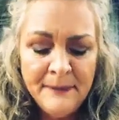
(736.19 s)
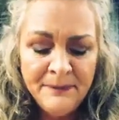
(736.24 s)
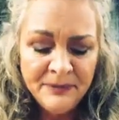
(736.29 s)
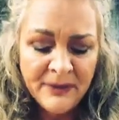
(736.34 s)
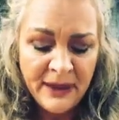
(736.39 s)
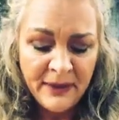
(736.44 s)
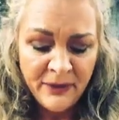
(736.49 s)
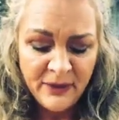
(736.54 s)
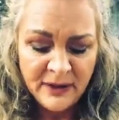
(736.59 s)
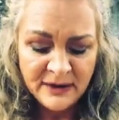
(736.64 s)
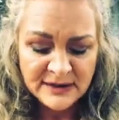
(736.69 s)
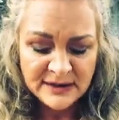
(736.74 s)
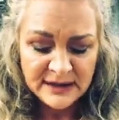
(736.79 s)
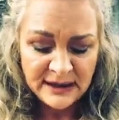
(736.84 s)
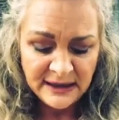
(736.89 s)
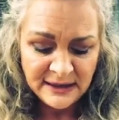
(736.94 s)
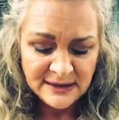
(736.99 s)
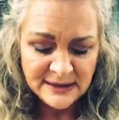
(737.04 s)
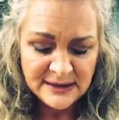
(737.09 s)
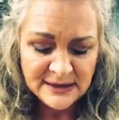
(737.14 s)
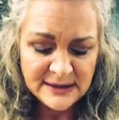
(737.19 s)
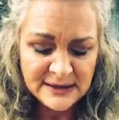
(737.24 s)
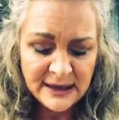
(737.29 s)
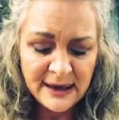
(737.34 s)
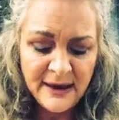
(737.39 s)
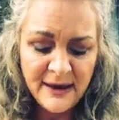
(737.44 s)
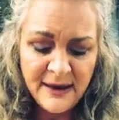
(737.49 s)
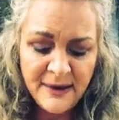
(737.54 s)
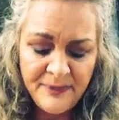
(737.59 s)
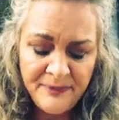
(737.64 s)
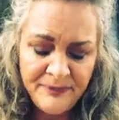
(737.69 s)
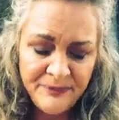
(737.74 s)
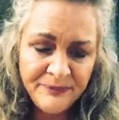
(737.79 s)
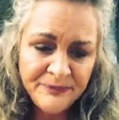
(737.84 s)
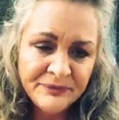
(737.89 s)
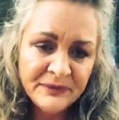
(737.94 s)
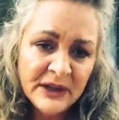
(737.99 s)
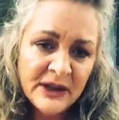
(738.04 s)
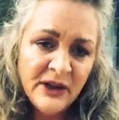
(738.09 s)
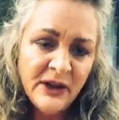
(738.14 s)
And this is,
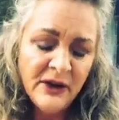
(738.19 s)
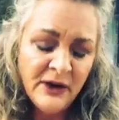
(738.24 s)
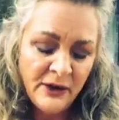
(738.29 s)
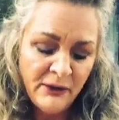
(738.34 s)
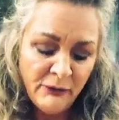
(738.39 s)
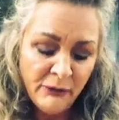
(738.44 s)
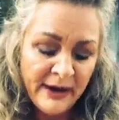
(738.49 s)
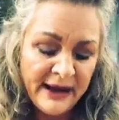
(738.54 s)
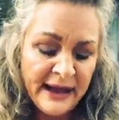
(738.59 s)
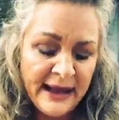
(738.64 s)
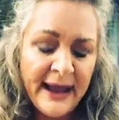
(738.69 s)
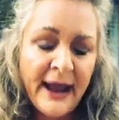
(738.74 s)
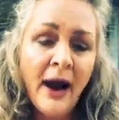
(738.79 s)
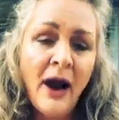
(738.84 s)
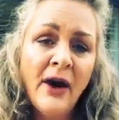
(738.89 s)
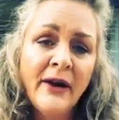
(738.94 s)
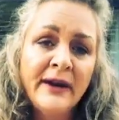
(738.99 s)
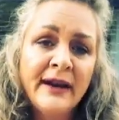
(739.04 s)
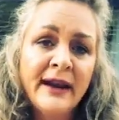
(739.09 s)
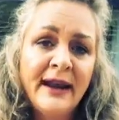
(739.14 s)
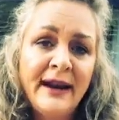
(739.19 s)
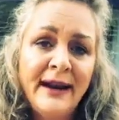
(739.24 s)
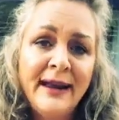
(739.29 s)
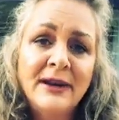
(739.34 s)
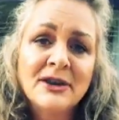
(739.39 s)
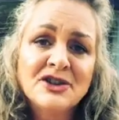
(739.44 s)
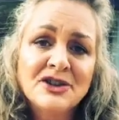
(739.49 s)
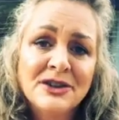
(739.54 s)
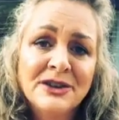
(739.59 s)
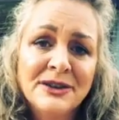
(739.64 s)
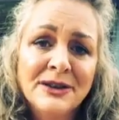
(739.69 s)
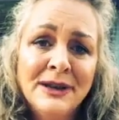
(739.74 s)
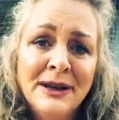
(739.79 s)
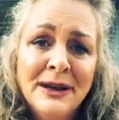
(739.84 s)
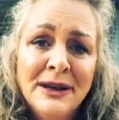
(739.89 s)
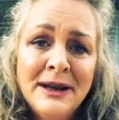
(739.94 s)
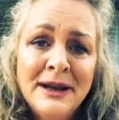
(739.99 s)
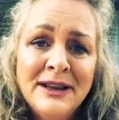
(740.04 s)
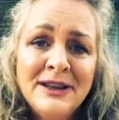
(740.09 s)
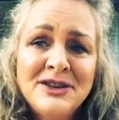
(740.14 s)
really our connection
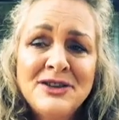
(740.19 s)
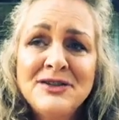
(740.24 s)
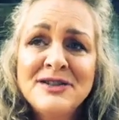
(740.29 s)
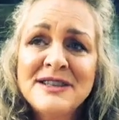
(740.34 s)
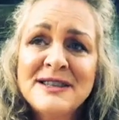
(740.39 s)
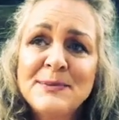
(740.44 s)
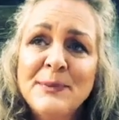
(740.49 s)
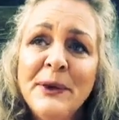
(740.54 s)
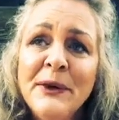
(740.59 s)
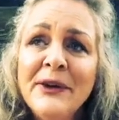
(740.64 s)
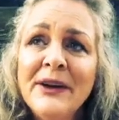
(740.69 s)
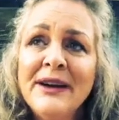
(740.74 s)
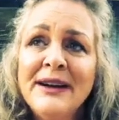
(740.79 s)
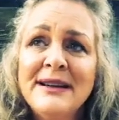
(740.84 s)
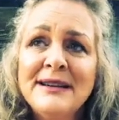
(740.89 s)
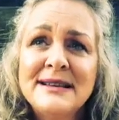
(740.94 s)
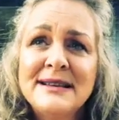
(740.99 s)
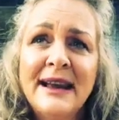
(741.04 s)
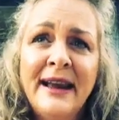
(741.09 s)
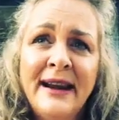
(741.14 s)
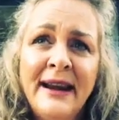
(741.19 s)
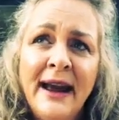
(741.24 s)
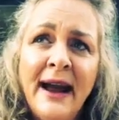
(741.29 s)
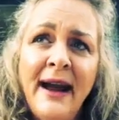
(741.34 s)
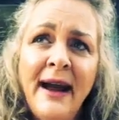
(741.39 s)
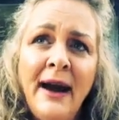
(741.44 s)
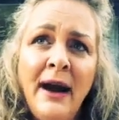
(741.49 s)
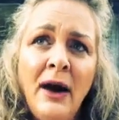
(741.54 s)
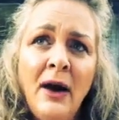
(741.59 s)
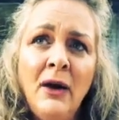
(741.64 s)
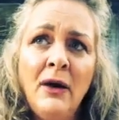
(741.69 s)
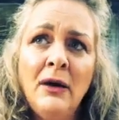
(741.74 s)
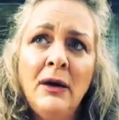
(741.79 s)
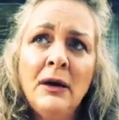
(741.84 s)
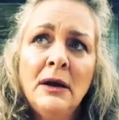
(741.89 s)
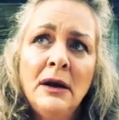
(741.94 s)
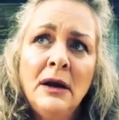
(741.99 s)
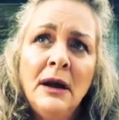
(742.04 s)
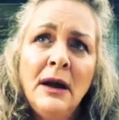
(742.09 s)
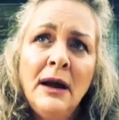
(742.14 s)
to spirit, and
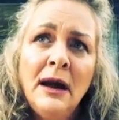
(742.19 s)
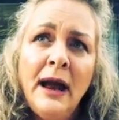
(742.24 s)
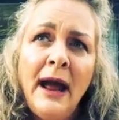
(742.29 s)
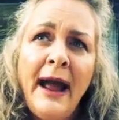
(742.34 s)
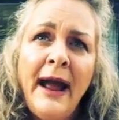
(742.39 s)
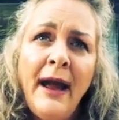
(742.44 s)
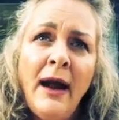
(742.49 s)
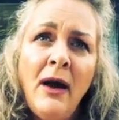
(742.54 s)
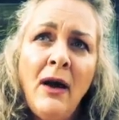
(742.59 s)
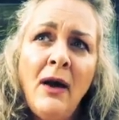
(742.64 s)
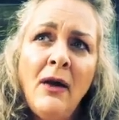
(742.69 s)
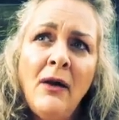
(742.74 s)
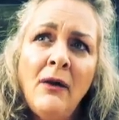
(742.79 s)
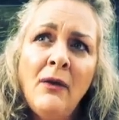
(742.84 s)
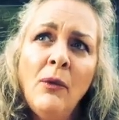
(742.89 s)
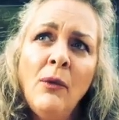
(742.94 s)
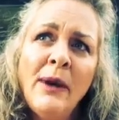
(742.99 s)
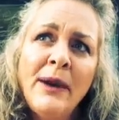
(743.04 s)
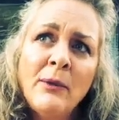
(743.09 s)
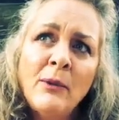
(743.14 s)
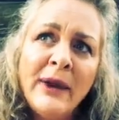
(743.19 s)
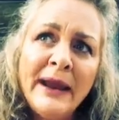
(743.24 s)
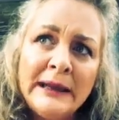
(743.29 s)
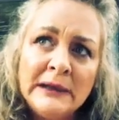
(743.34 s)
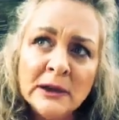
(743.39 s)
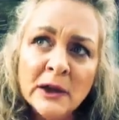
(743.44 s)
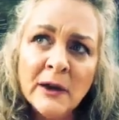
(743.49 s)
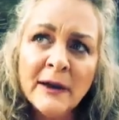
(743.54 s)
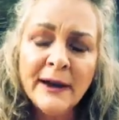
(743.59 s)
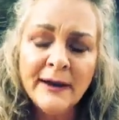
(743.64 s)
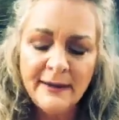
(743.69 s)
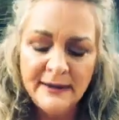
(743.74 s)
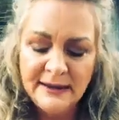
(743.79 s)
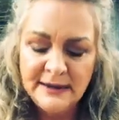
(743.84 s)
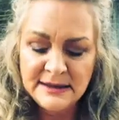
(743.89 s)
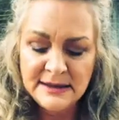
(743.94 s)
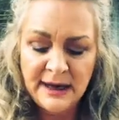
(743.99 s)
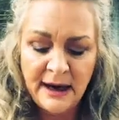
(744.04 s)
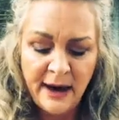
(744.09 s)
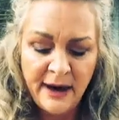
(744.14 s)
how when we look at
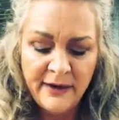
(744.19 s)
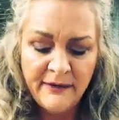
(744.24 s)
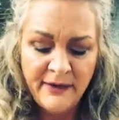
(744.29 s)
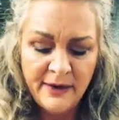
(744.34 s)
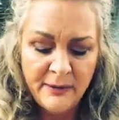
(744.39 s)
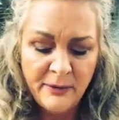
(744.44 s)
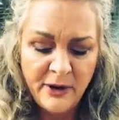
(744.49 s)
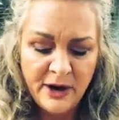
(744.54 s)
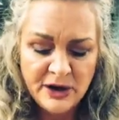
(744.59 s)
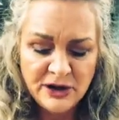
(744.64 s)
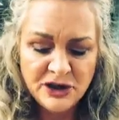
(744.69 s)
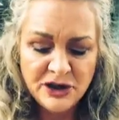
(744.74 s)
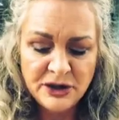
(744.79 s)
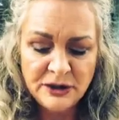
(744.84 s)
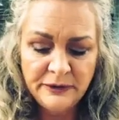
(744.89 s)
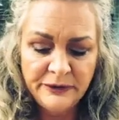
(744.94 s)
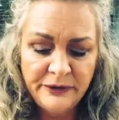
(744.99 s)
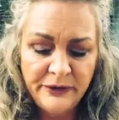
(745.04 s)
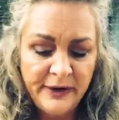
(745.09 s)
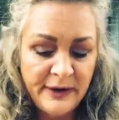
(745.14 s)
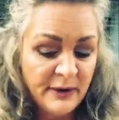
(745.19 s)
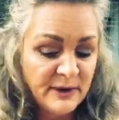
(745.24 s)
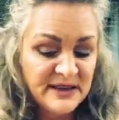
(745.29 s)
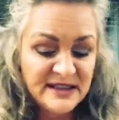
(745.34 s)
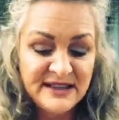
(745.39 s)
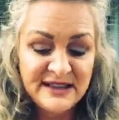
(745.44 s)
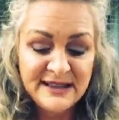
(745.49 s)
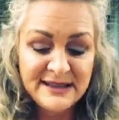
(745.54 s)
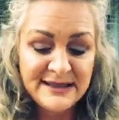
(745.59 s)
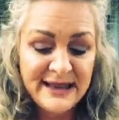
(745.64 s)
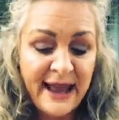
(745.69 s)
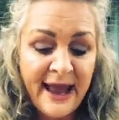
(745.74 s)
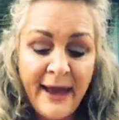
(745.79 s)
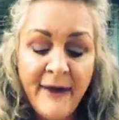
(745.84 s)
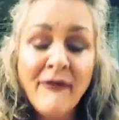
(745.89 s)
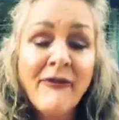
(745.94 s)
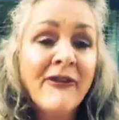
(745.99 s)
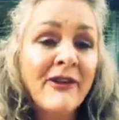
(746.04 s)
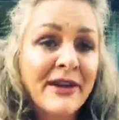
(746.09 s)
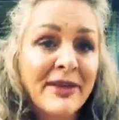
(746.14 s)
these higher vibrational frequencies,
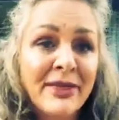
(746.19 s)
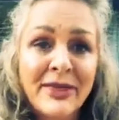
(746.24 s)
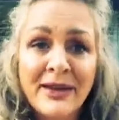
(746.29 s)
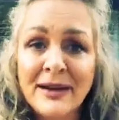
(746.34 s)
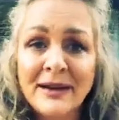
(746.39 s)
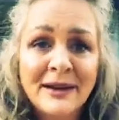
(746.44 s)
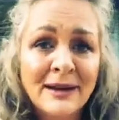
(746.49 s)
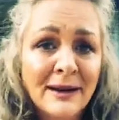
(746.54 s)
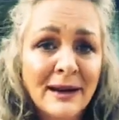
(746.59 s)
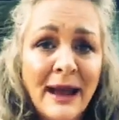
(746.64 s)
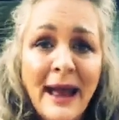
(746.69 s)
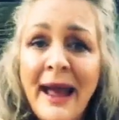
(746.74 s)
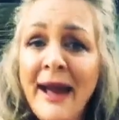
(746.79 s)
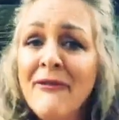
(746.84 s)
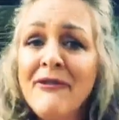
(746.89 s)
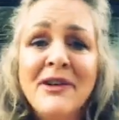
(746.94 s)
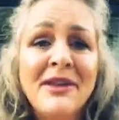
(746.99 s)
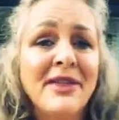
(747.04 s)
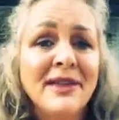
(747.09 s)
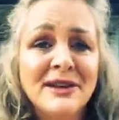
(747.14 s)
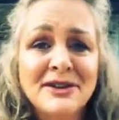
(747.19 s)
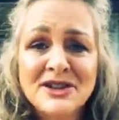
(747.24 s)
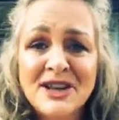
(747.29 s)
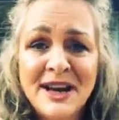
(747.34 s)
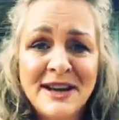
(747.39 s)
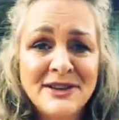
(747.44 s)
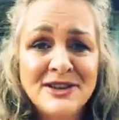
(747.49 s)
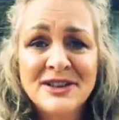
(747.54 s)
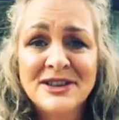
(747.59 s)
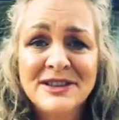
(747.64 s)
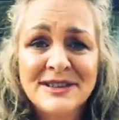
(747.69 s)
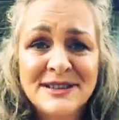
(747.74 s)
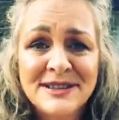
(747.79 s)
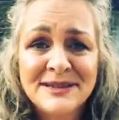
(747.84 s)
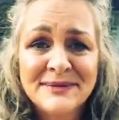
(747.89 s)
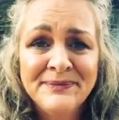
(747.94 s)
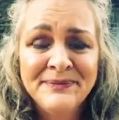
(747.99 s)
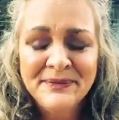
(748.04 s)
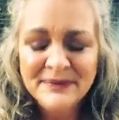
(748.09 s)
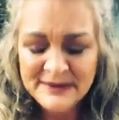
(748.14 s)
everything changes.
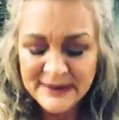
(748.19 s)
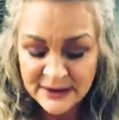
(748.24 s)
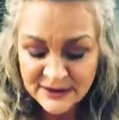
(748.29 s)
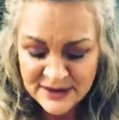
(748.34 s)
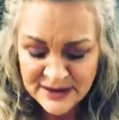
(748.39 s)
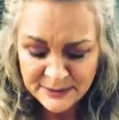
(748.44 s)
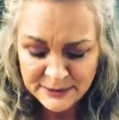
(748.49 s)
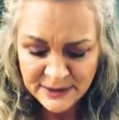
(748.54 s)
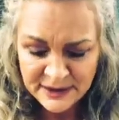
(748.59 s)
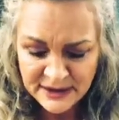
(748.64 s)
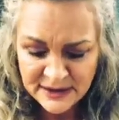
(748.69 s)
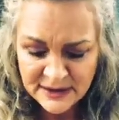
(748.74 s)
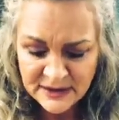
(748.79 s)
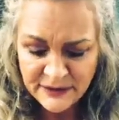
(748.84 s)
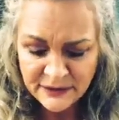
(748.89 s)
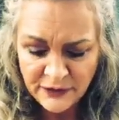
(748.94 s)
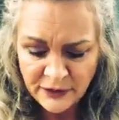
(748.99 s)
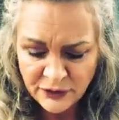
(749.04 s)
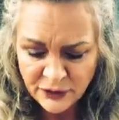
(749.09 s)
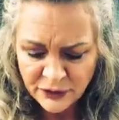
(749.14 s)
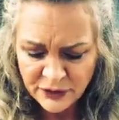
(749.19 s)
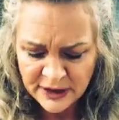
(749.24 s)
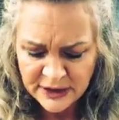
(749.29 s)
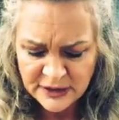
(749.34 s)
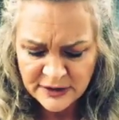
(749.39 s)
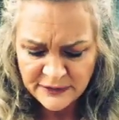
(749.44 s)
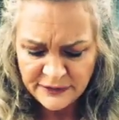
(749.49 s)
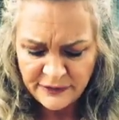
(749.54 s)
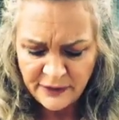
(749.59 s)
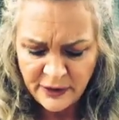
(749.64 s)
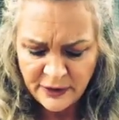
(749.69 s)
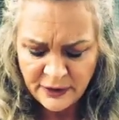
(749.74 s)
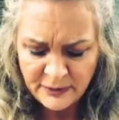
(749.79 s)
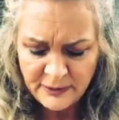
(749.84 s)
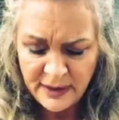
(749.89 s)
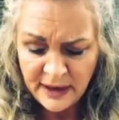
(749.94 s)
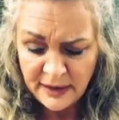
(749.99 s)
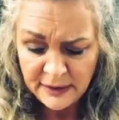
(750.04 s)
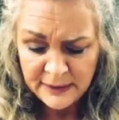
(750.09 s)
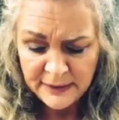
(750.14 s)
Now somebody's trying to phone
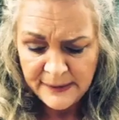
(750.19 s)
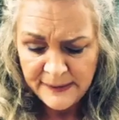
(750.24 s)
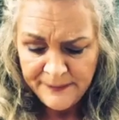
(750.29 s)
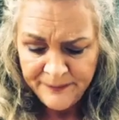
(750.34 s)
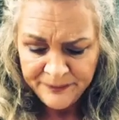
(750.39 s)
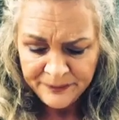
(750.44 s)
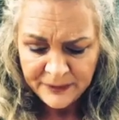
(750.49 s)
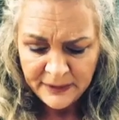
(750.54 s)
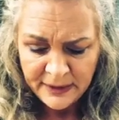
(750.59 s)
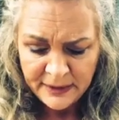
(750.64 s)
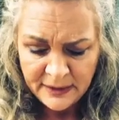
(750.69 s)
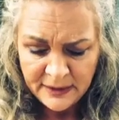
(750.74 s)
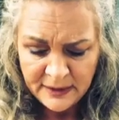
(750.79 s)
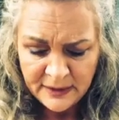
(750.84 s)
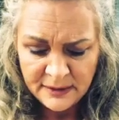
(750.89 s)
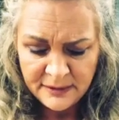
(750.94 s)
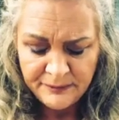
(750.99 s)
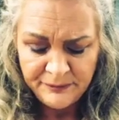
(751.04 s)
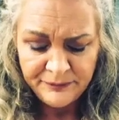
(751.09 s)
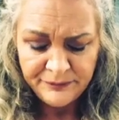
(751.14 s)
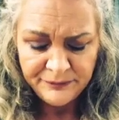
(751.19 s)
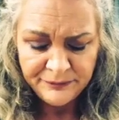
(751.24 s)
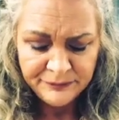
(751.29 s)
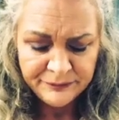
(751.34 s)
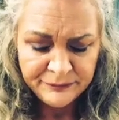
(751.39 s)
me on